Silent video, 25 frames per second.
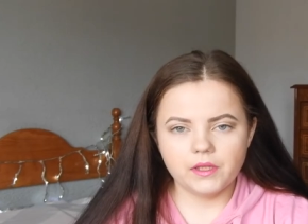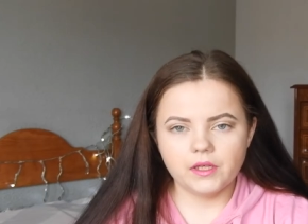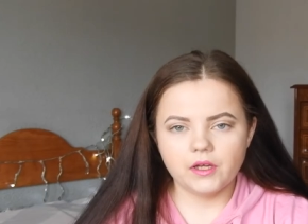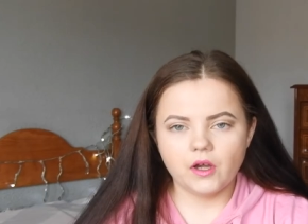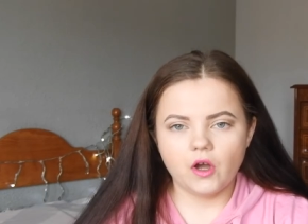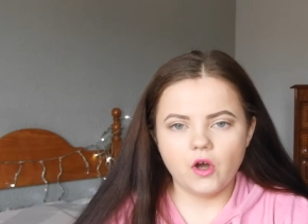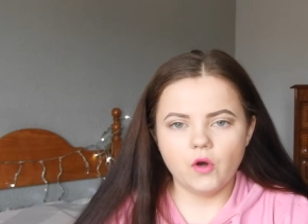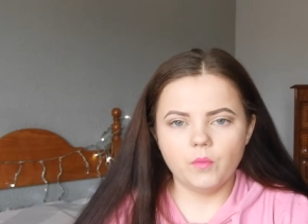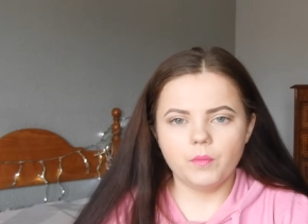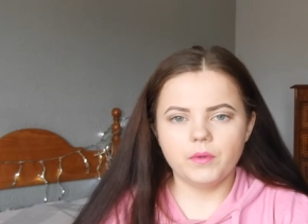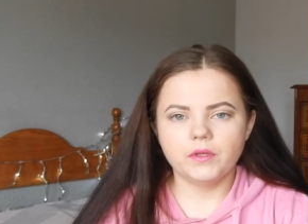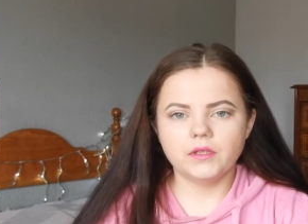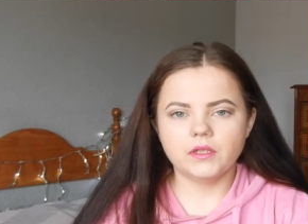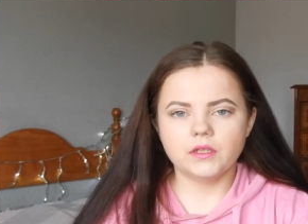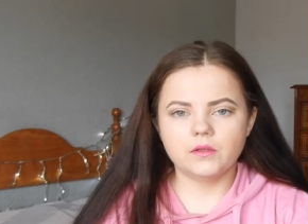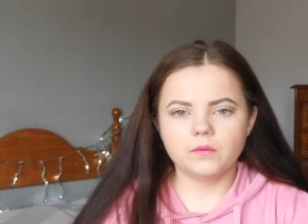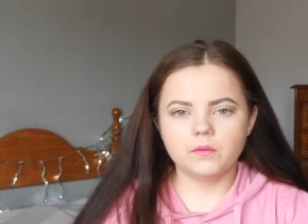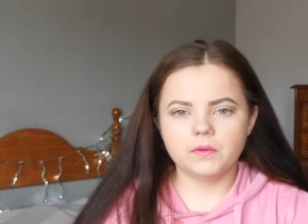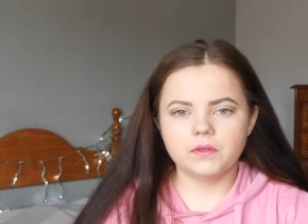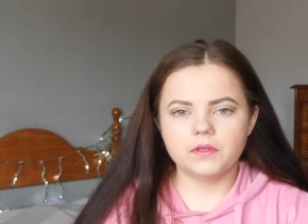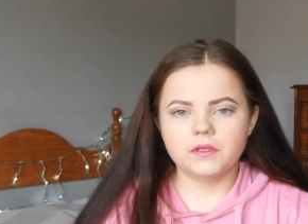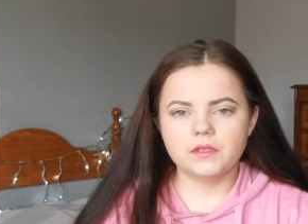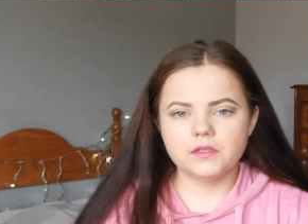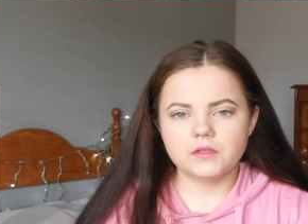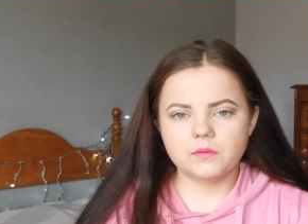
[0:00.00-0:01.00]
really hoping that
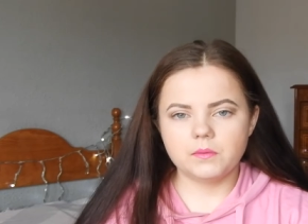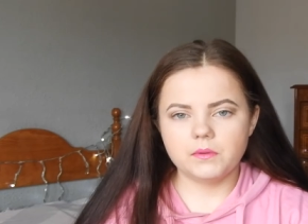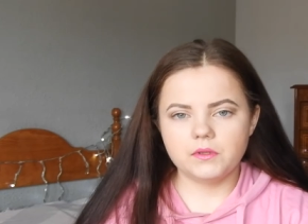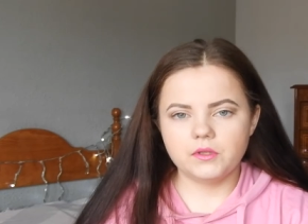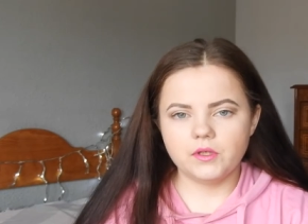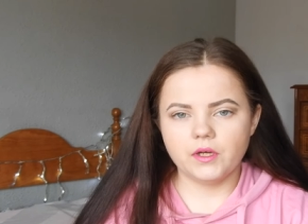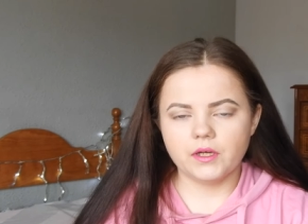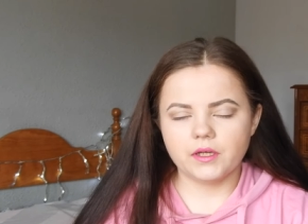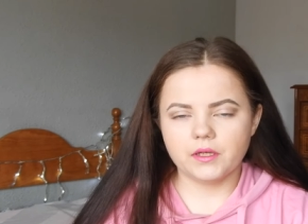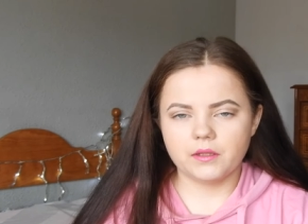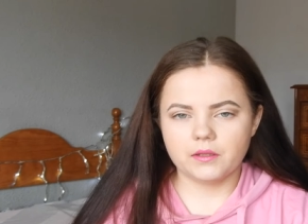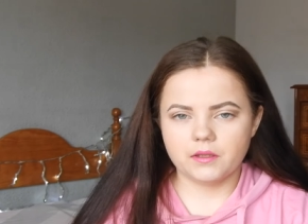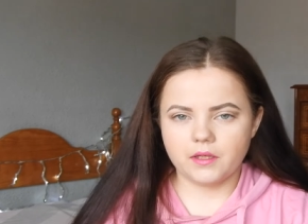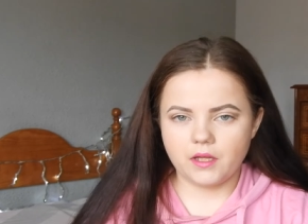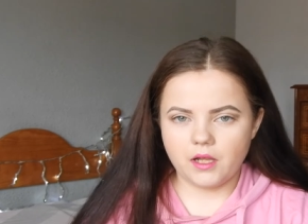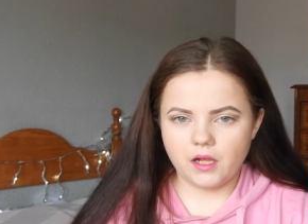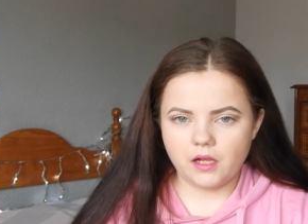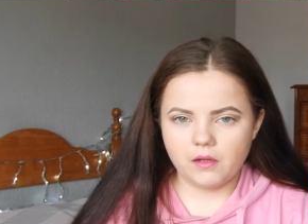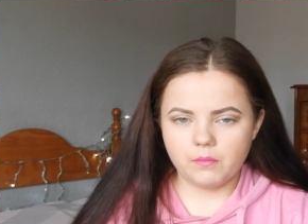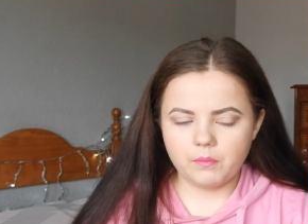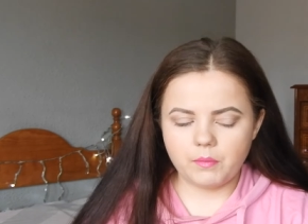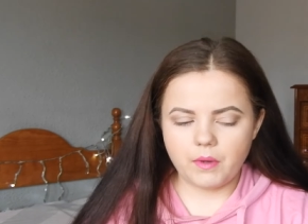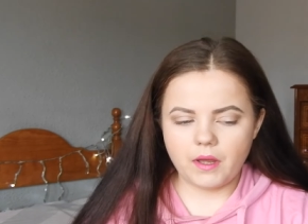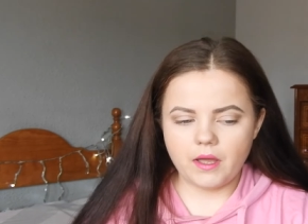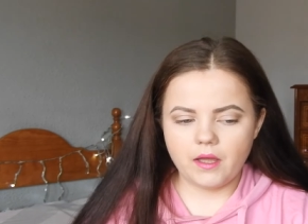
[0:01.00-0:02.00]
with this video I can
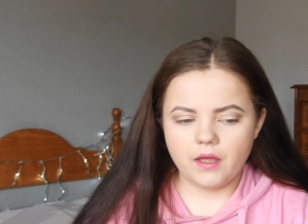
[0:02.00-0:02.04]
help